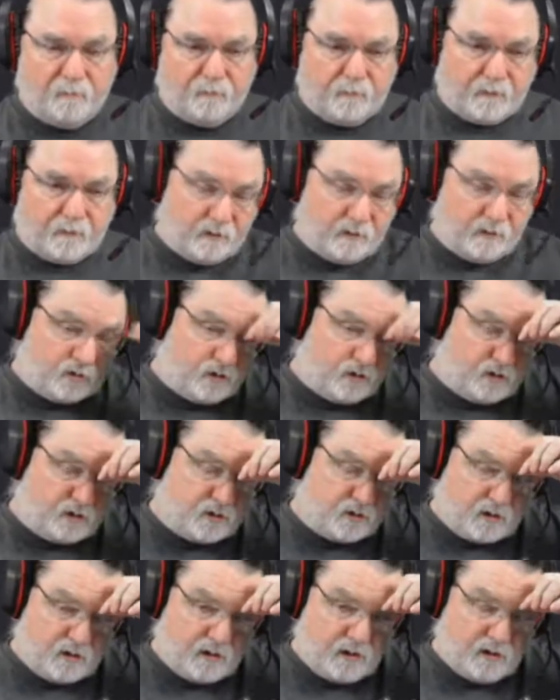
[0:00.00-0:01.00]
It's just,
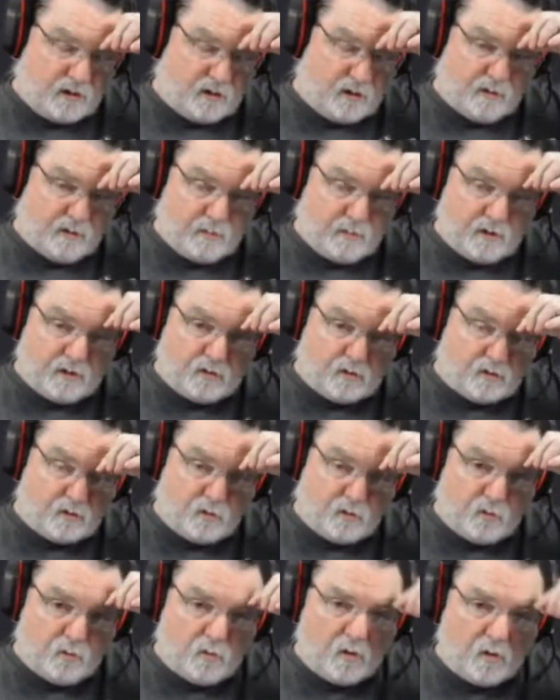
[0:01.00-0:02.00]
again, limited to
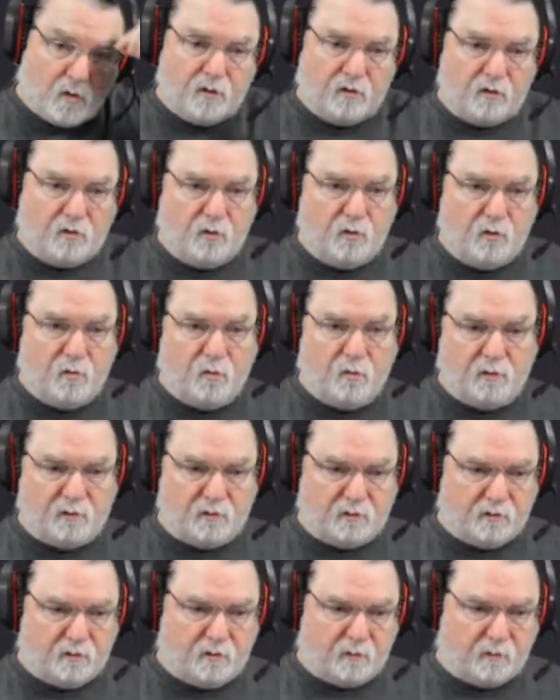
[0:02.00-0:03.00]
what you want
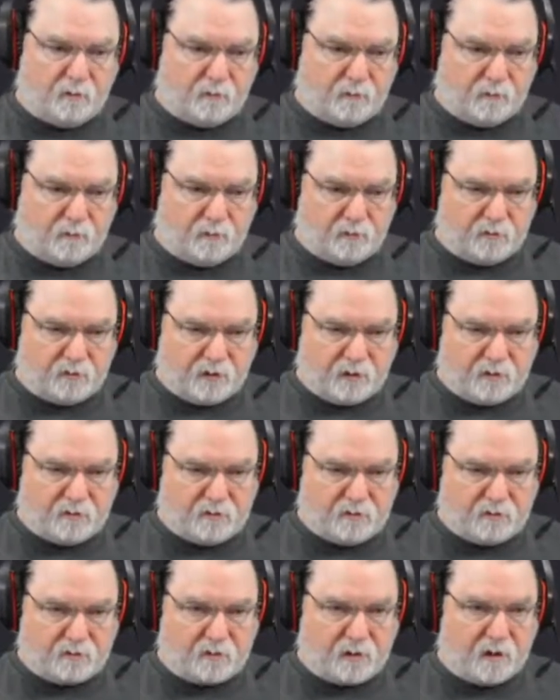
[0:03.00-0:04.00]
to do. If you want to change
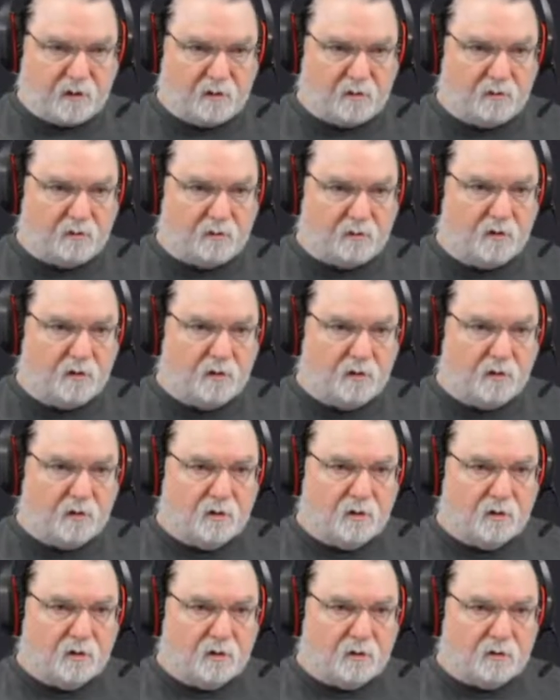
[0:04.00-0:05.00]
this color
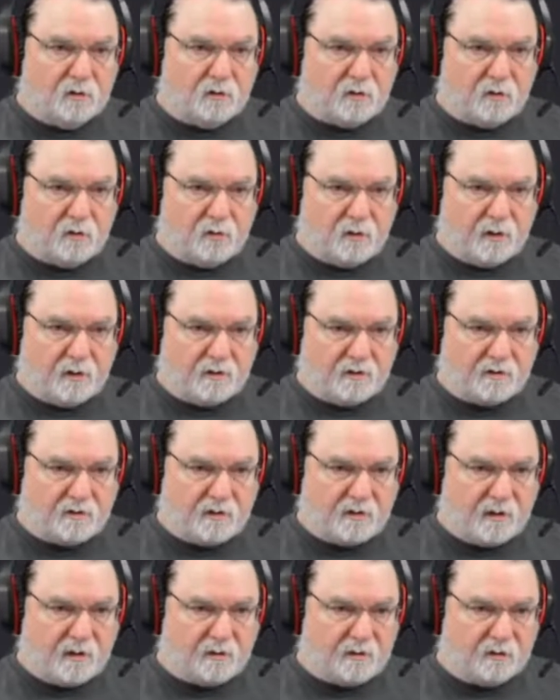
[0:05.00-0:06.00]
to a
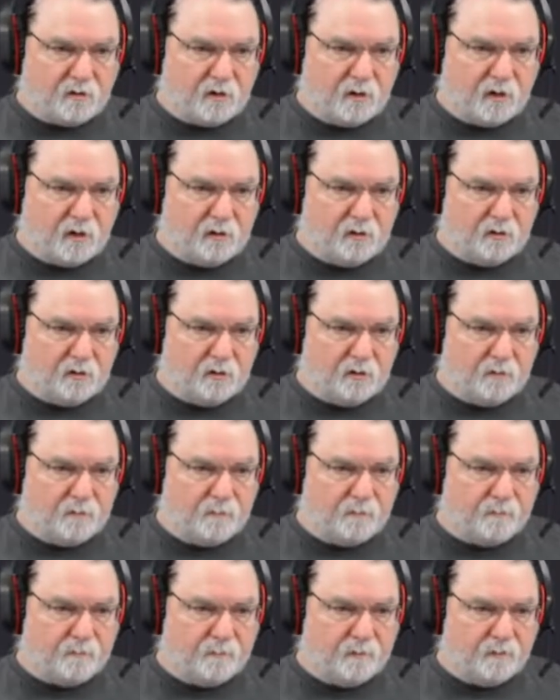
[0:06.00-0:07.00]
solid color,
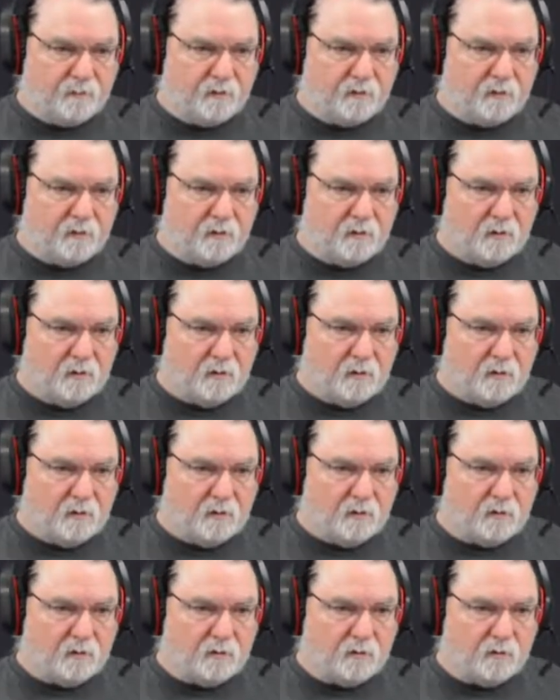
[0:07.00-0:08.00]

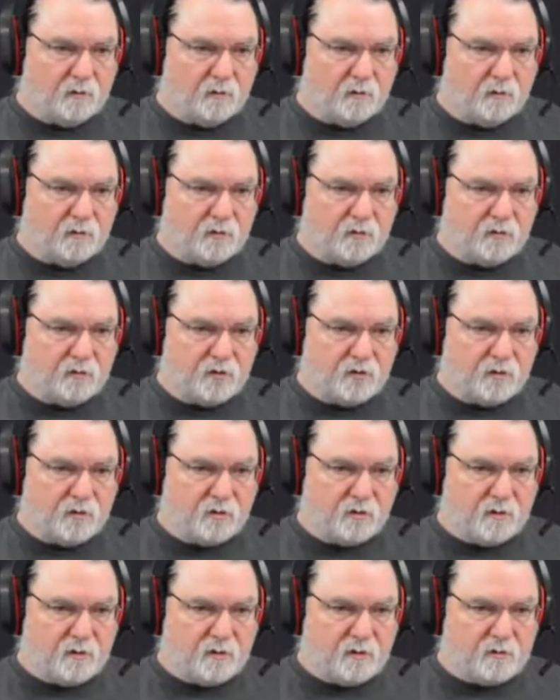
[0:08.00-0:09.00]
you go into the
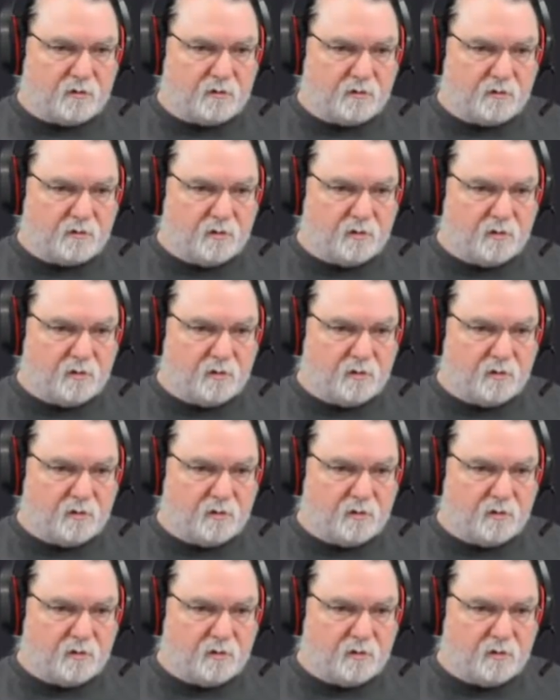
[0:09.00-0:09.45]
generators,